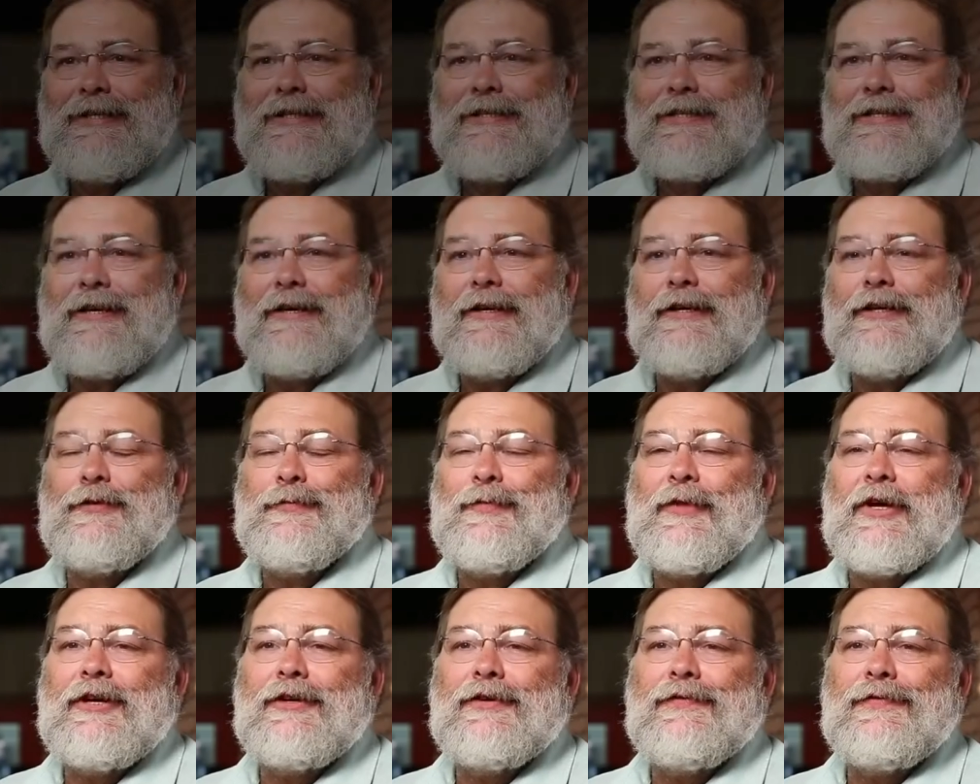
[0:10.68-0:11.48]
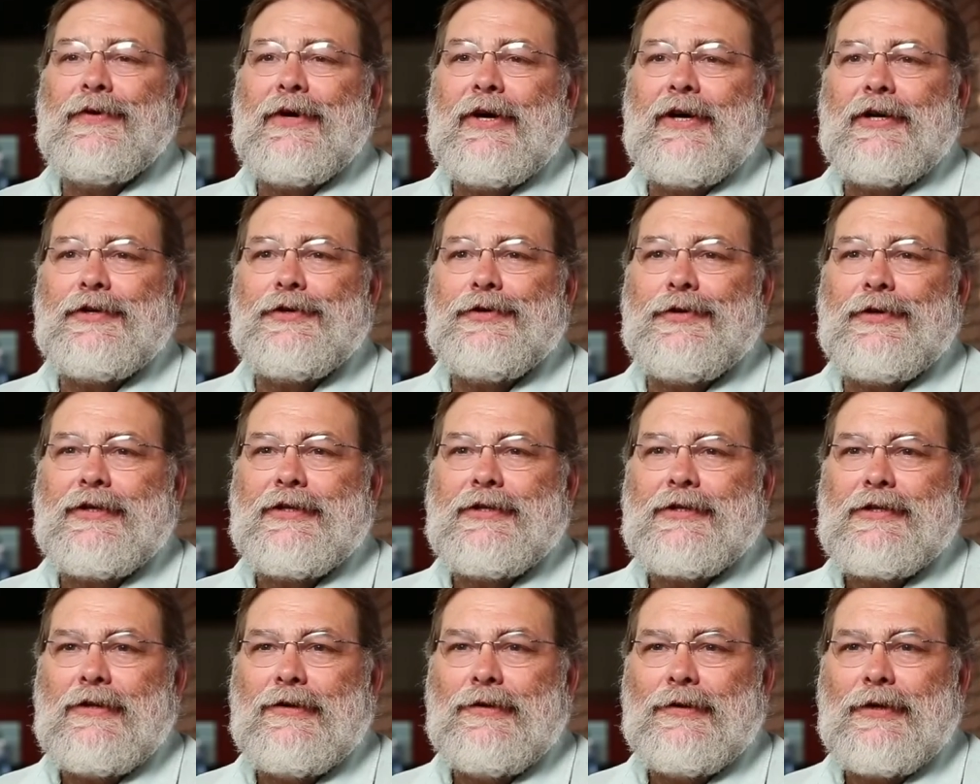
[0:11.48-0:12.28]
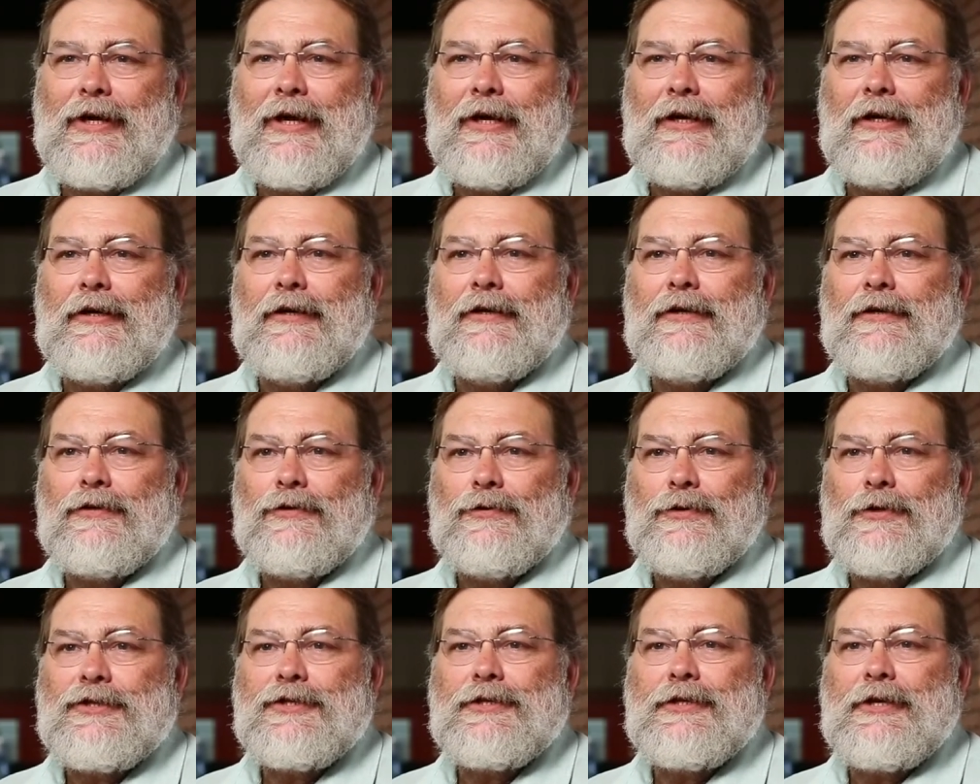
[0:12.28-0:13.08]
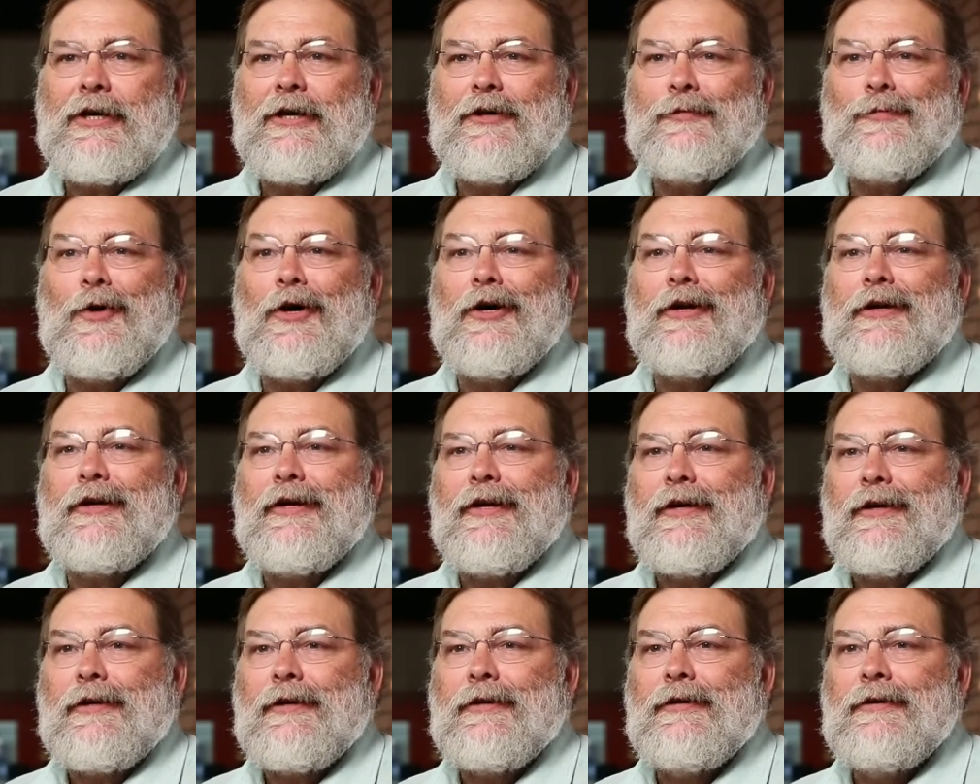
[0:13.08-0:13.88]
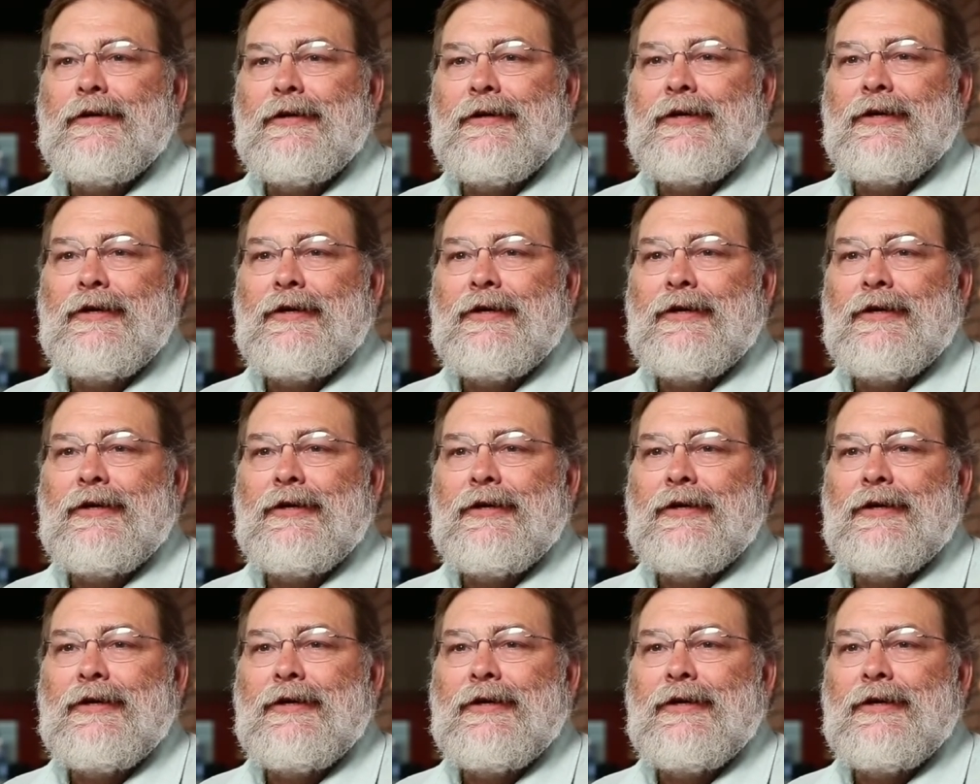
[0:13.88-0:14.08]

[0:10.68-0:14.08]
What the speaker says: Design and Manufacturing is located in Lewistown, Montana.